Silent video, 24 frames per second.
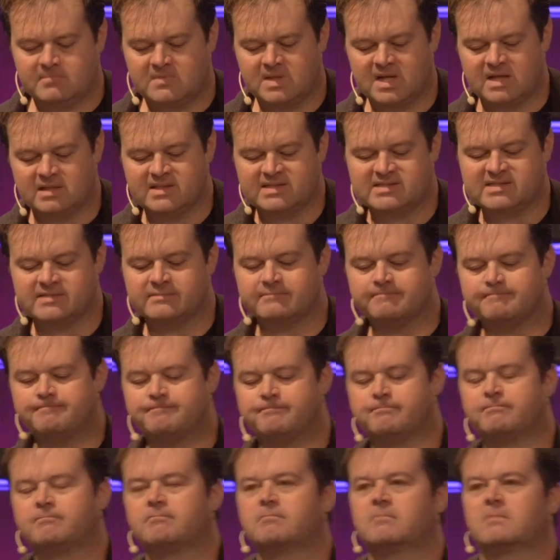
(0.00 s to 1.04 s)
Now listen,
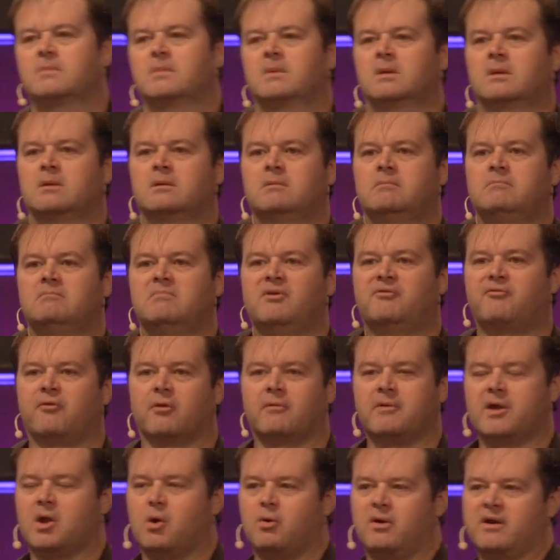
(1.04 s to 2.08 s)
before
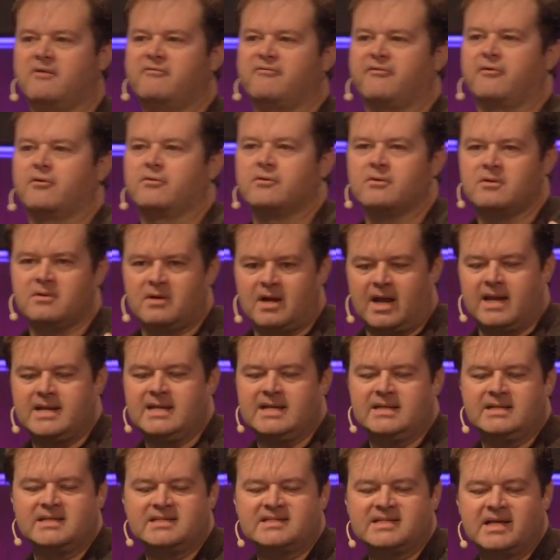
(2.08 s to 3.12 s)
we go any further, I
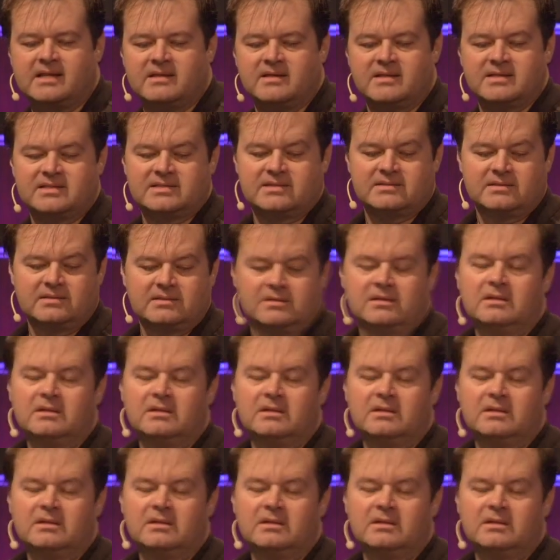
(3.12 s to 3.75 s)
need to say this.